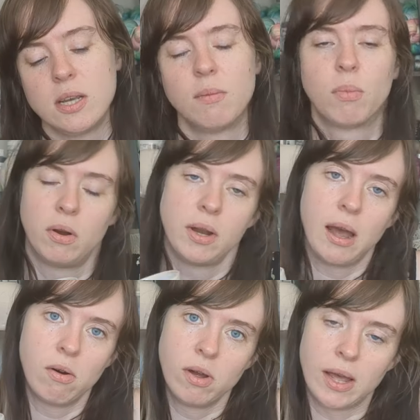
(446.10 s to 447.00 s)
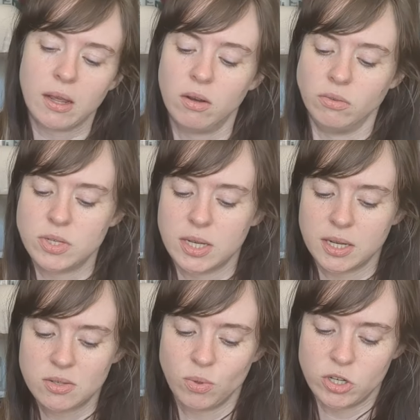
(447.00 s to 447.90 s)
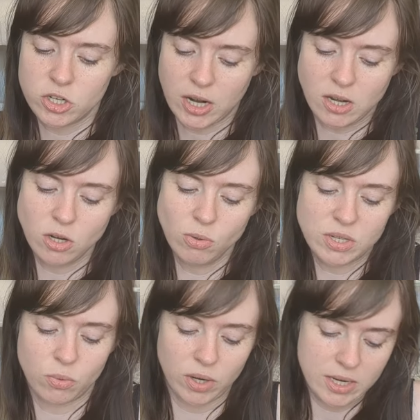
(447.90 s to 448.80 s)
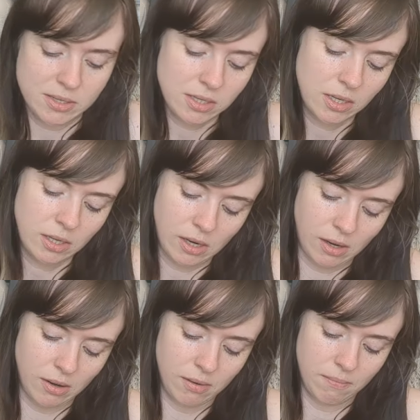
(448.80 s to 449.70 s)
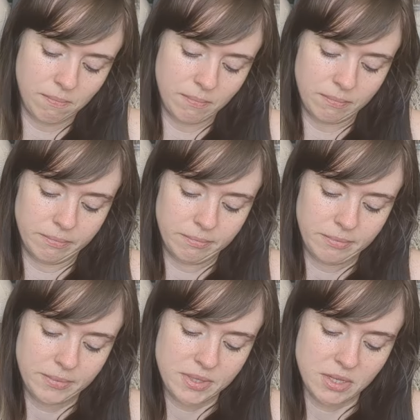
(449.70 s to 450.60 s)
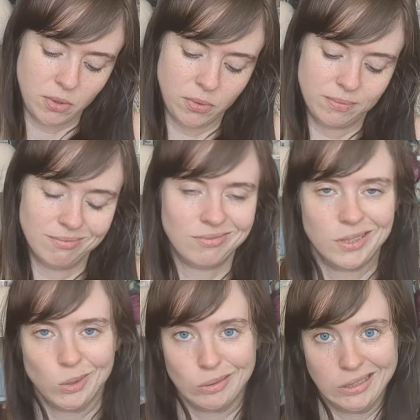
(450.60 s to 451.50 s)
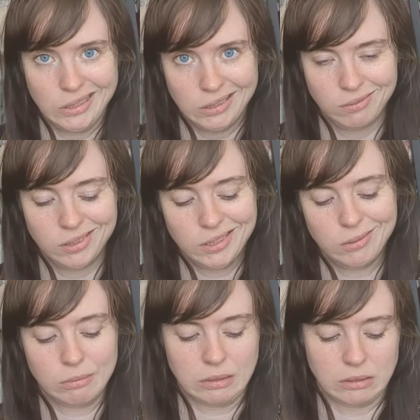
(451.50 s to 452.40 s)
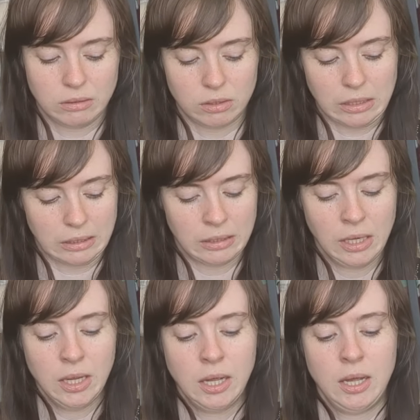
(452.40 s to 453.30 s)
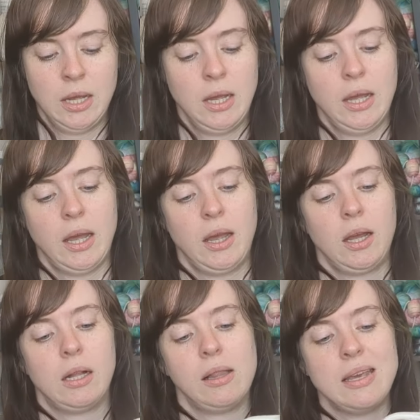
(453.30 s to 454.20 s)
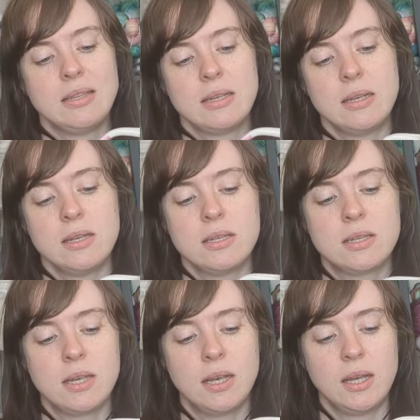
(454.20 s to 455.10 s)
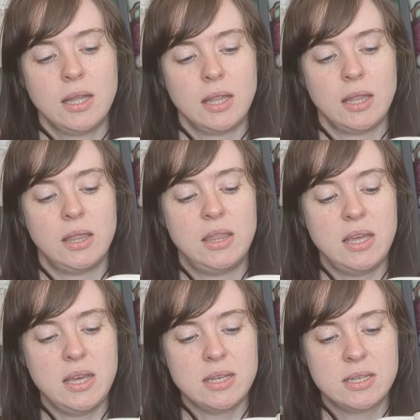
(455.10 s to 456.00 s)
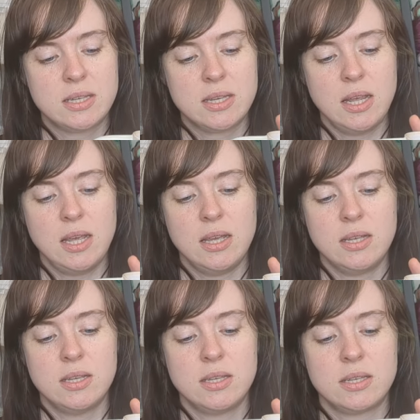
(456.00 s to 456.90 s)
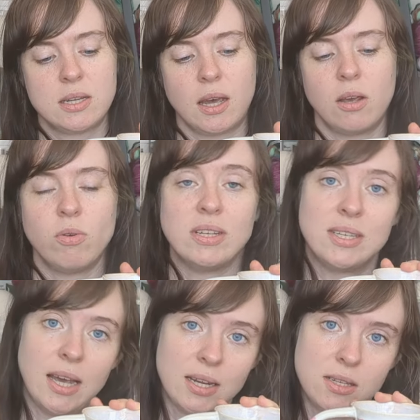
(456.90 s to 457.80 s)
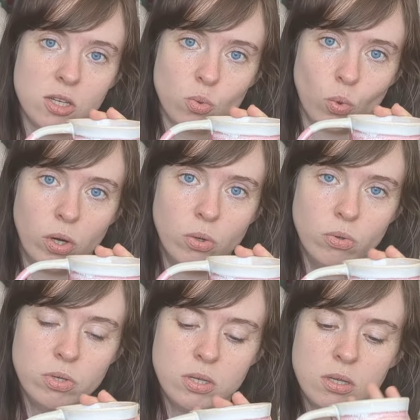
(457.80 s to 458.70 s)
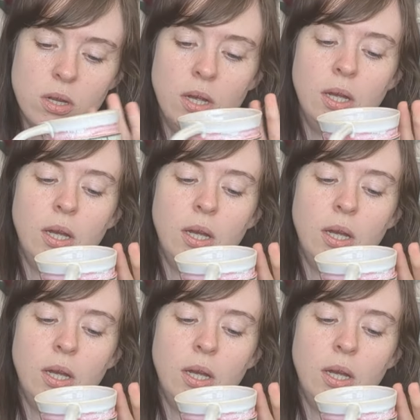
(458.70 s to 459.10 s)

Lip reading: see, it burned out at Cone 6, which I knew was a risk. So don't love that, but that's okay. Glazes, this is Coyote's Texas Rose,